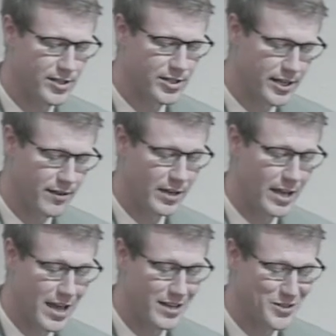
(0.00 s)
in the
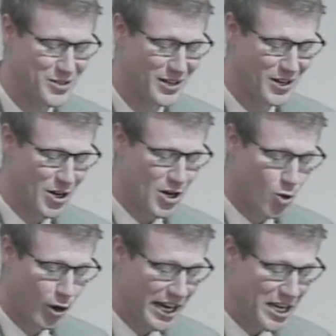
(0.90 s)
end, nor
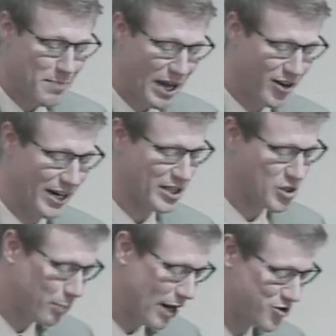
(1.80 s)
any better
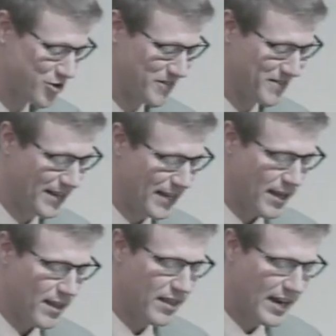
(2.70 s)
expression
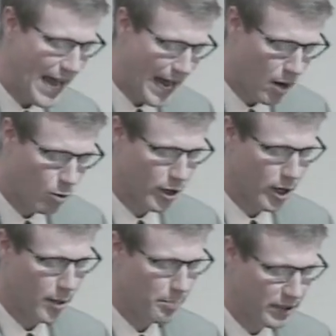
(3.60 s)
than our
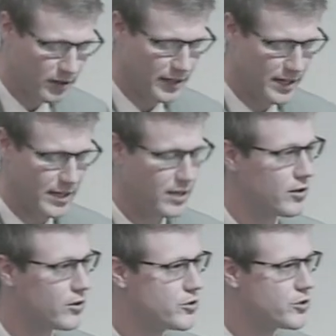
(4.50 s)
ability
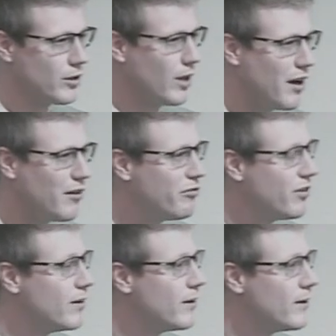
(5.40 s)
to love.
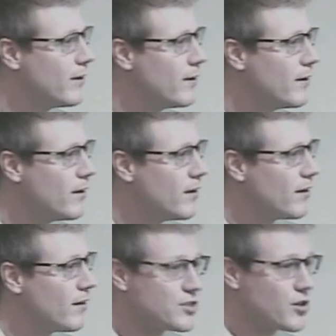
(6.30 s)

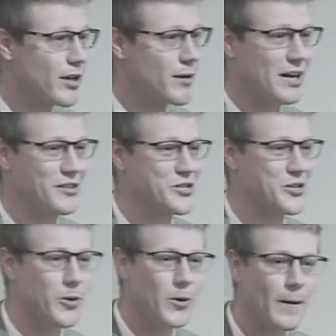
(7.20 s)
That's all it amounts
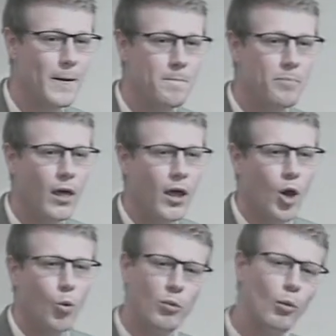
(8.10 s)
to.
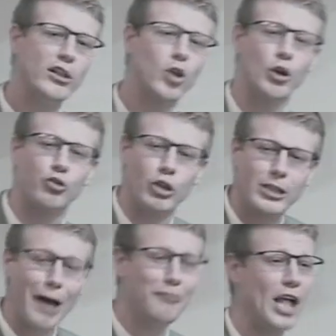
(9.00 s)
When we learn to
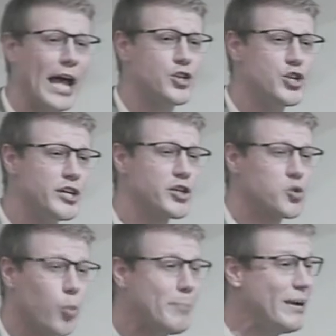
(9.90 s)
love like Jesus,
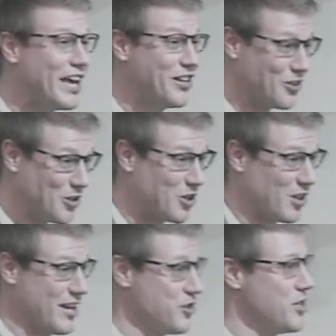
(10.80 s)
we begin to look
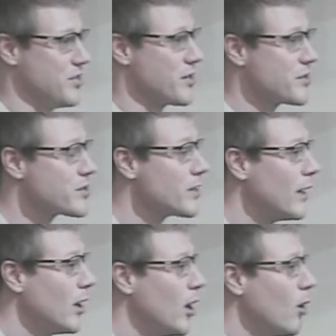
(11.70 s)
like Jesus.
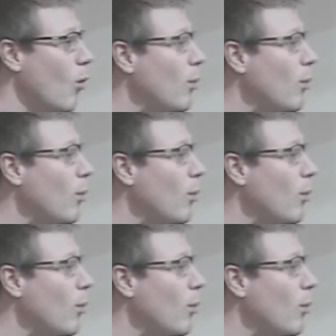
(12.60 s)
When we are